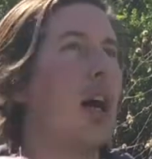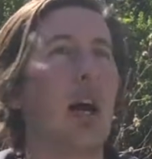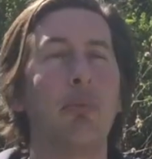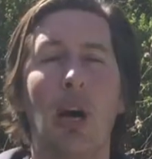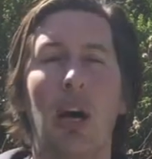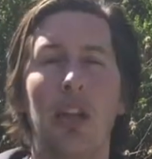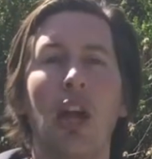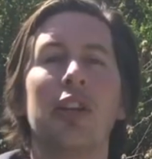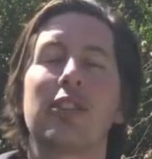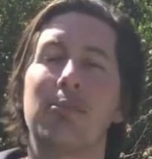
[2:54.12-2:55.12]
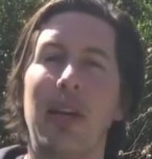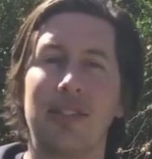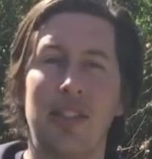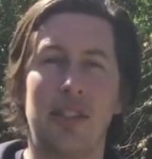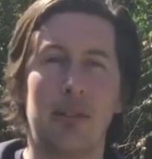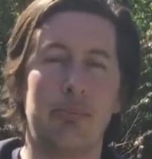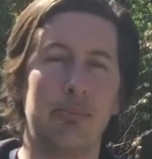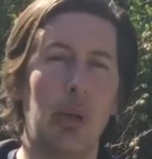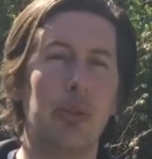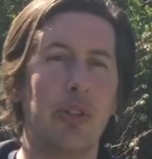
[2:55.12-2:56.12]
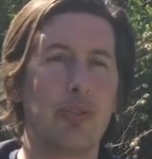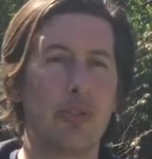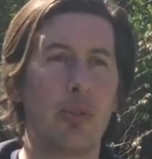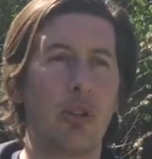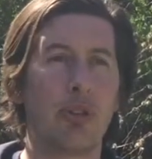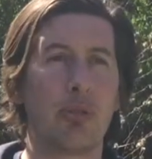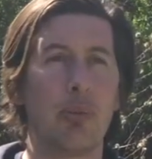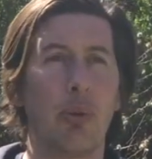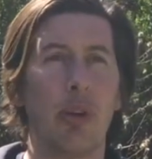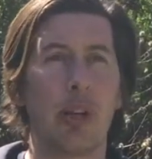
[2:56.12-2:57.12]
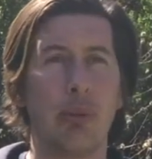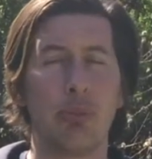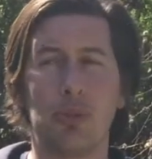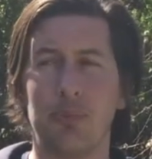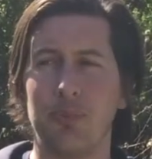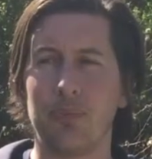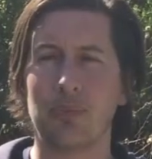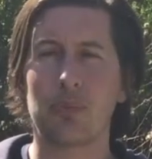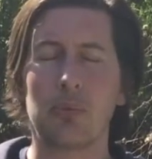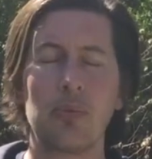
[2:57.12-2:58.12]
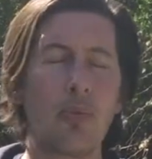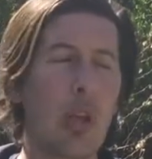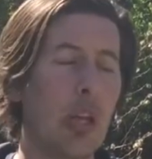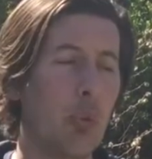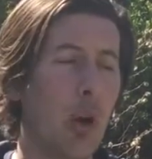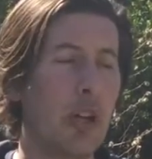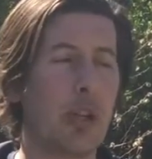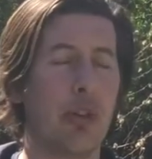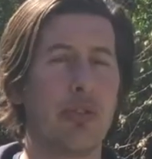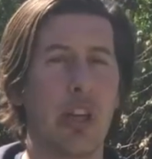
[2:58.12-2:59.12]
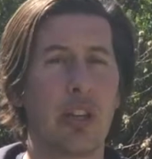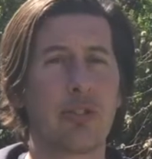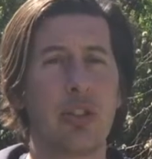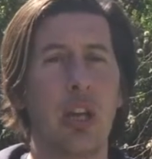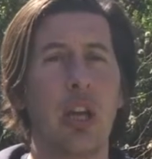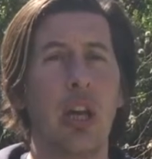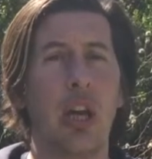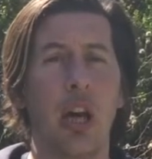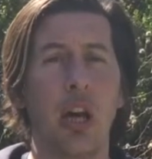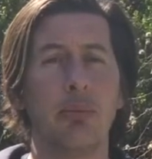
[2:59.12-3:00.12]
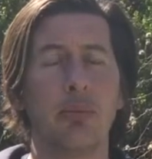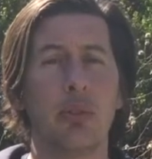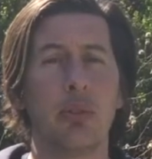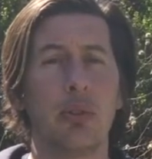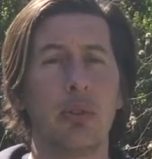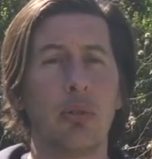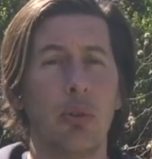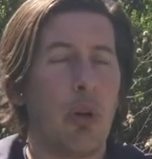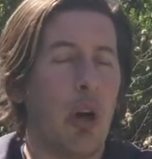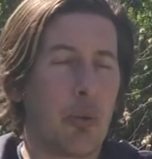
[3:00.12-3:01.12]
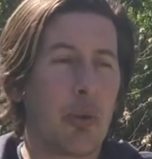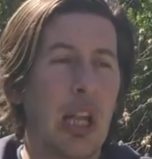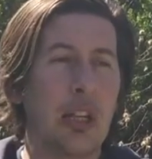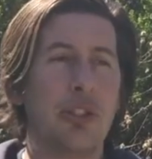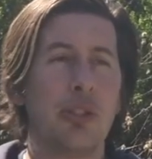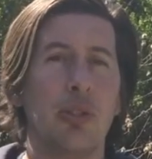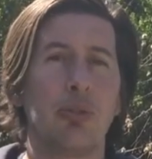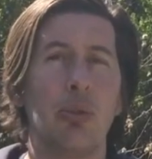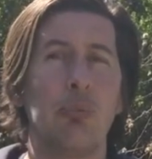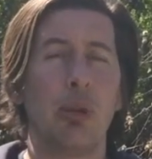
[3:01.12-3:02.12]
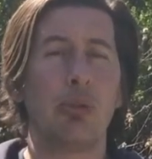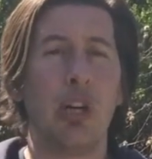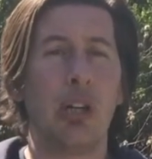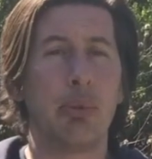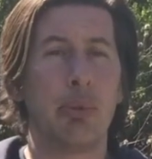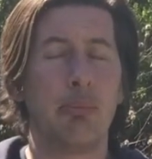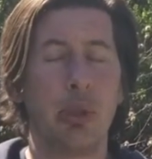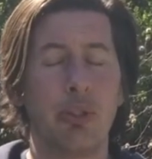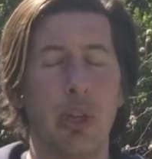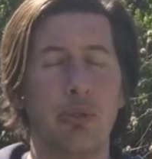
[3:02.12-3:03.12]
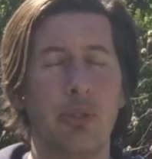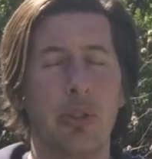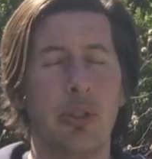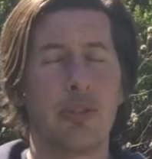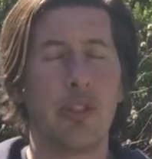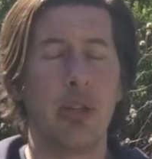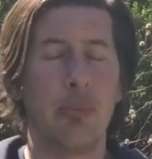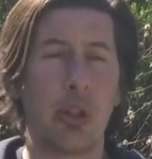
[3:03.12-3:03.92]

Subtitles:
an unexpected bonus to our degree programmes. In a wider context, the relationships we've built up during this time,